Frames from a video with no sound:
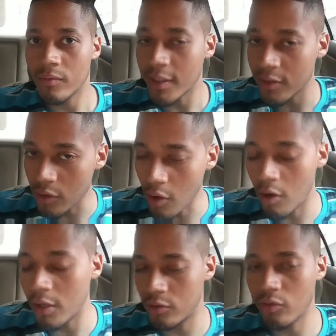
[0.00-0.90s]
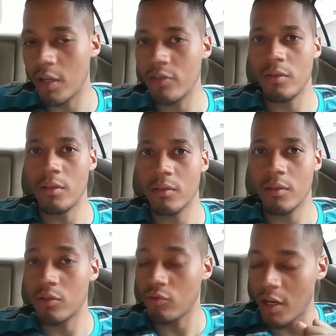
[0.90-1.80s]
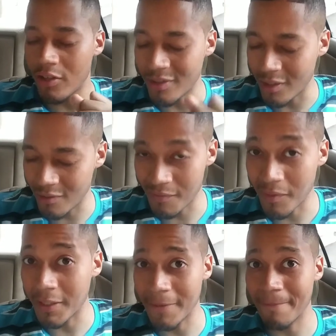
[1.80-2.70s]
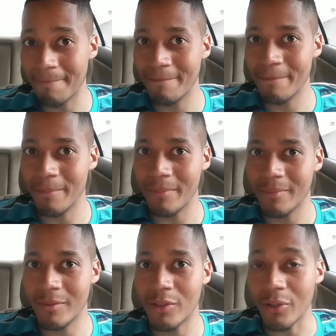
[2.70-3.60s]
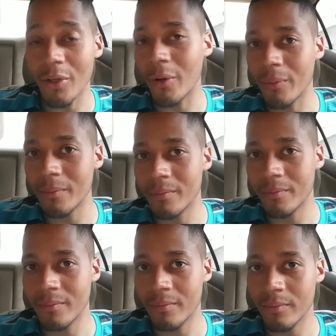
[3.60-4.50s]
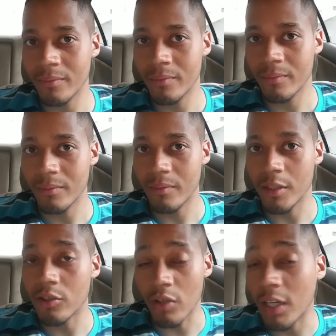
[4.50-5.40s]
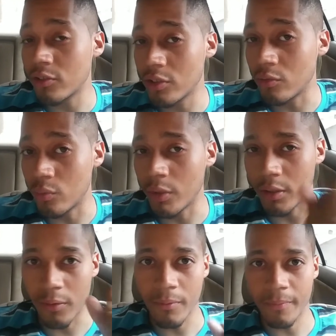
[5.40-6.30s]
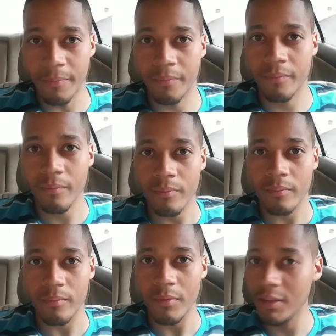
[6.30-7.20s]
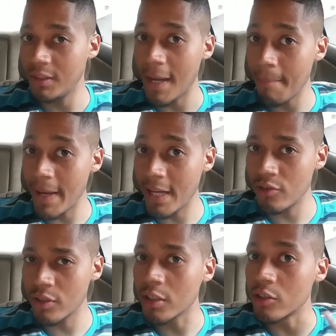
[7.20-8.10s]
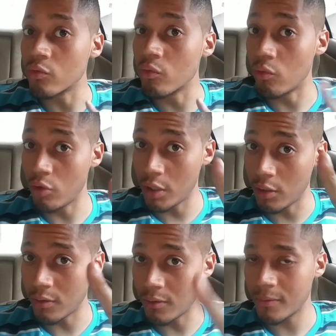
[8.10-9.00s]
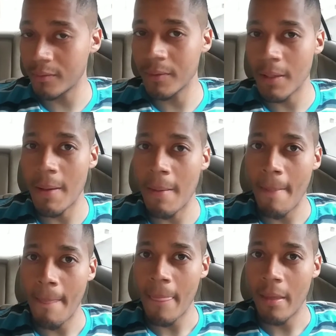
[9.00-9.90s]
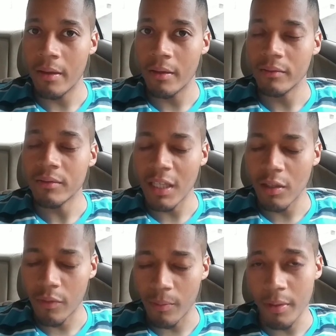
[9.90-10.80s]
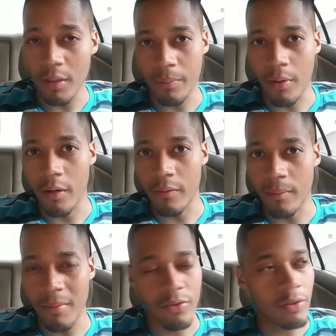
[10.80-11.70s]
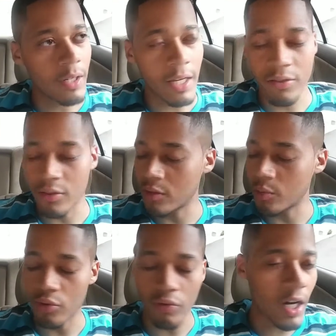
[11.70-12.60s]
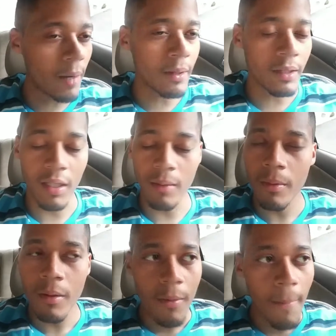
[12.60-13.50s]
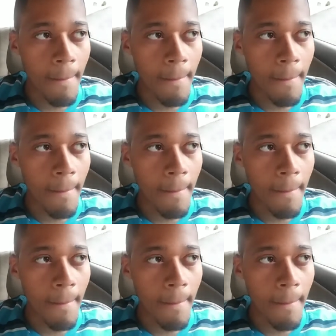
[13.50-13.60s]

That is all astrology is. Astrology is fun to know. Astrology is real. It's not magic, it's real. Thank you for being a part of it. Make sure to like, share, and subscribe and keep